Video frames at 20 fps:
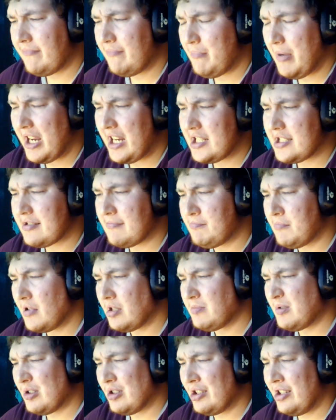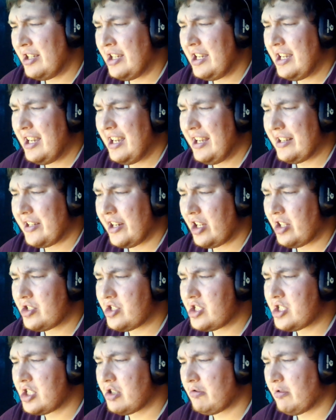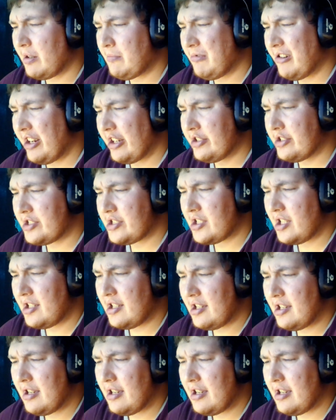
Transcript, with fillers: base mobile, intelligence 3 brains.